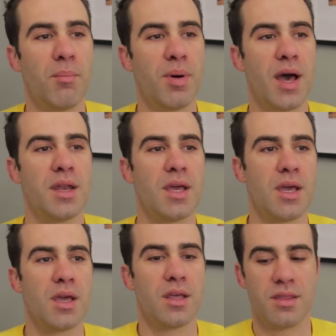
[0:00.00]
But
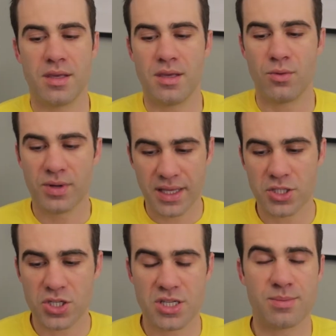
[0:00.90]
the
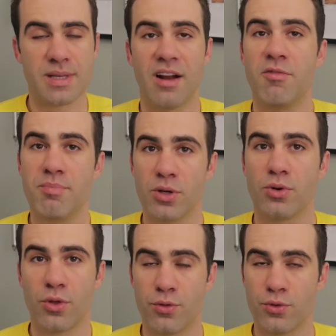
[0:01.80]
relationships that I've
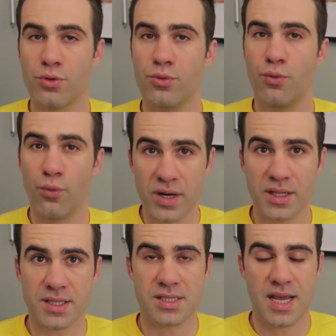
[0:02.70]
built through
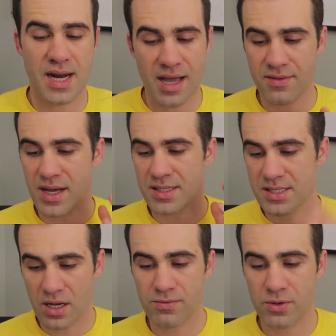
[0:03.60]
real estate, I've got
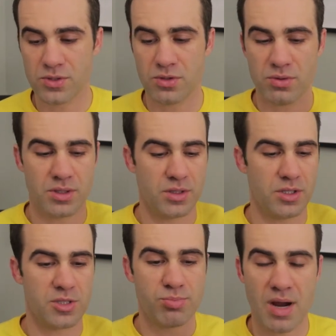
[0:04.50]
cell phones to
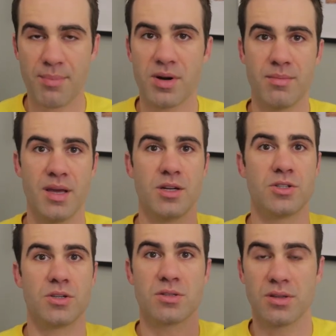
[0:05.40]
realtors, property
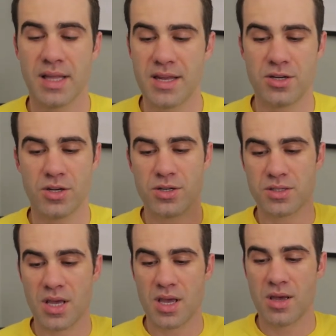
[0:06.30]
managers,
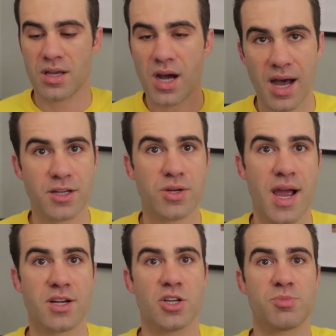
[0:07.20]
lenders,
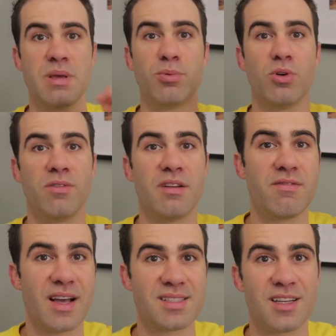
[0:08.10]
contractors, people who've
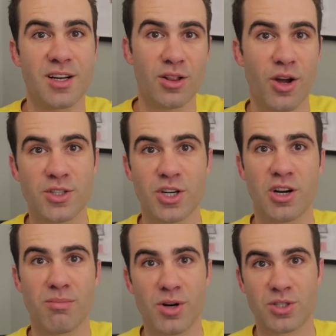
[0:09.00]
invested in larger
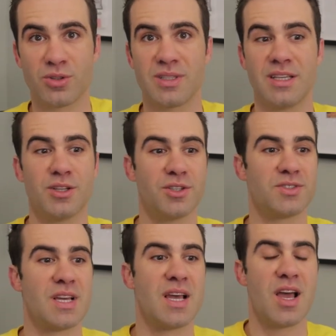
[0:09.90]
commercial
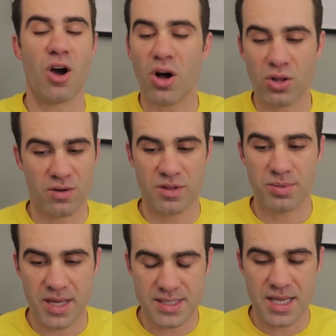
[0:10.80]
deals all over the
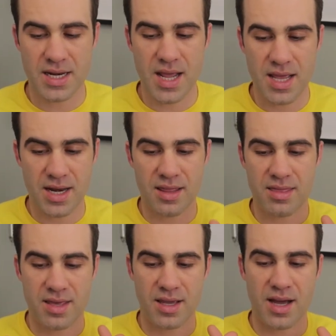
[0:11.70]
place. And and I
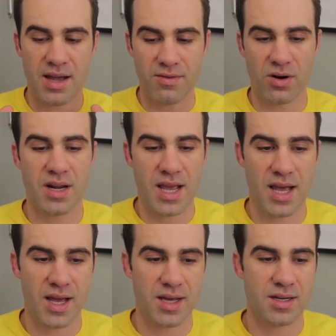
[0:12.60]
think I've already
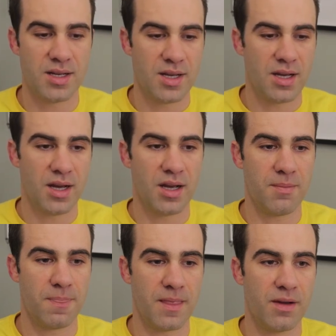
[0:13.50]
had
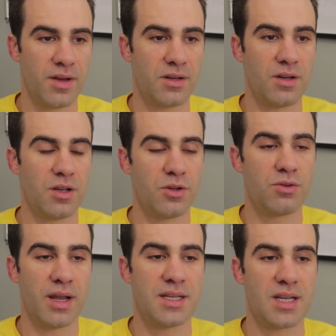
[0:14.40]
um, I've had
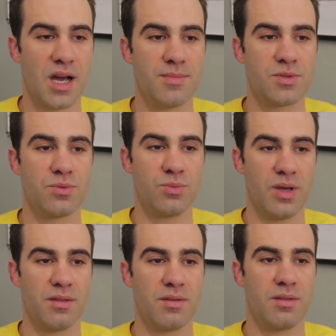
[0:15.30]
great times
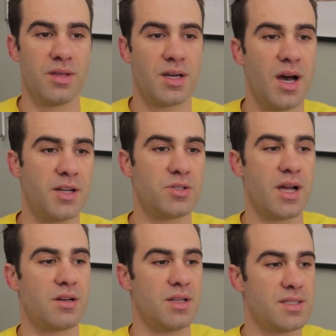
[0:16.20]
with the
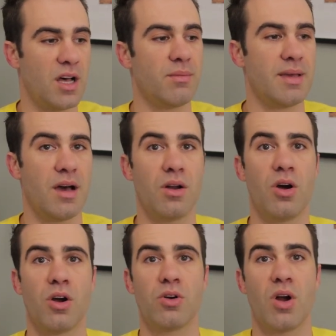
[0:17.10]
contractor that's helped me out
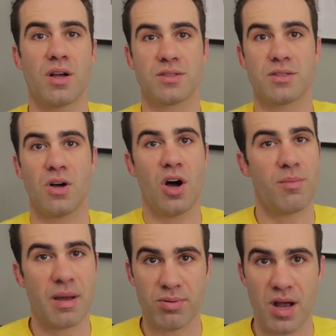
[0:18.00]
across all
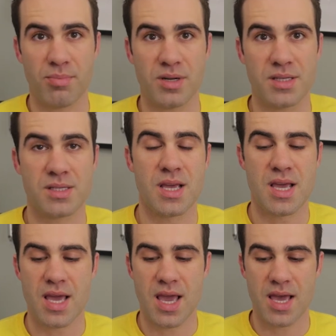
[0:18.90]
my properties,
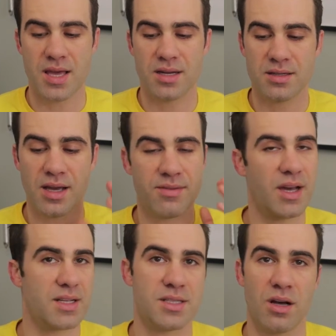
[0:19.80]
and I've
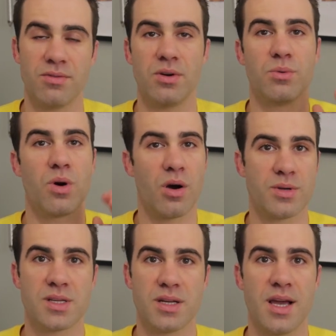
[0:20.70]
got a cell phone. We're
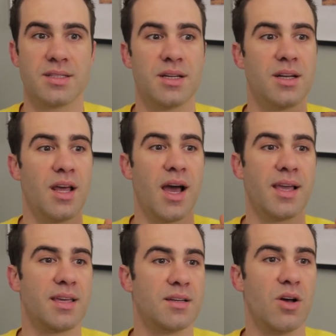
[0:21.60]
always connected. I
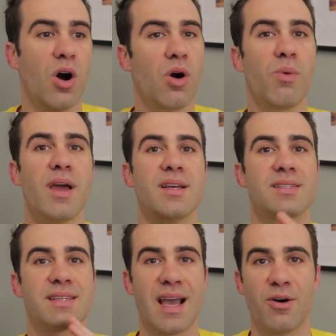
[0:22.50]
can
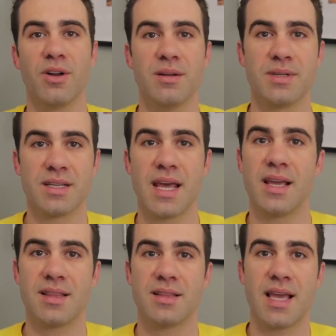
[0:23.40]
always count on him to
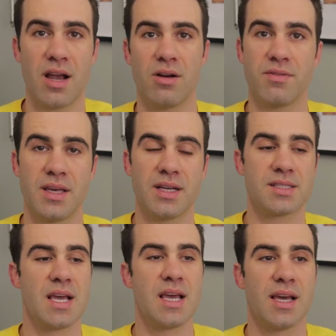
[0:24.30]
take care of
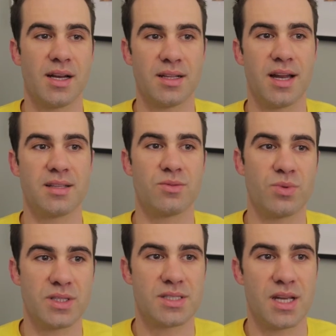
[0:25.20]
things. And a lot of this
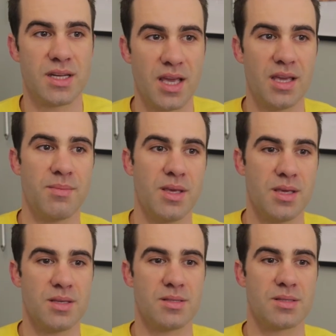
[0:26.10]
real estate game
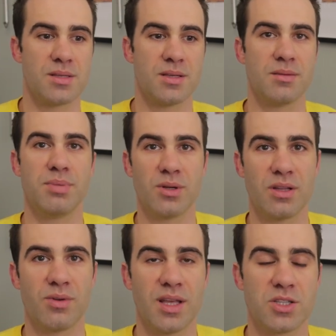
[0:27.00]
is building
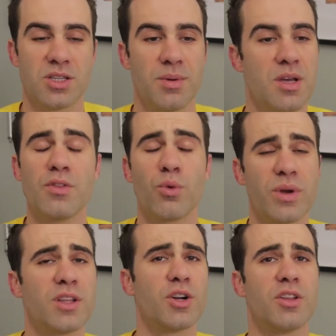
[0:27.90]
that relationship. The
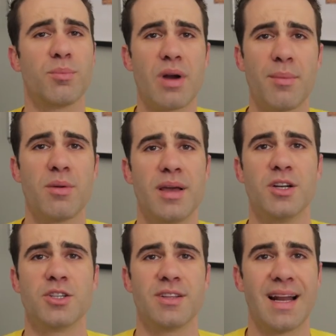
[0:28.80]
realtor and the property
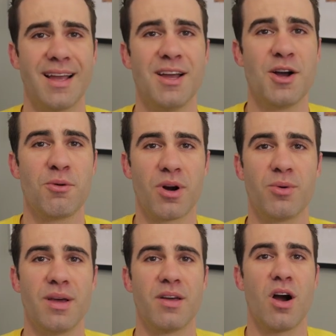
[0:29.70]
manager that I work
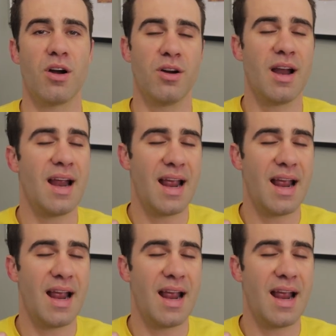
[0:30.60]
with are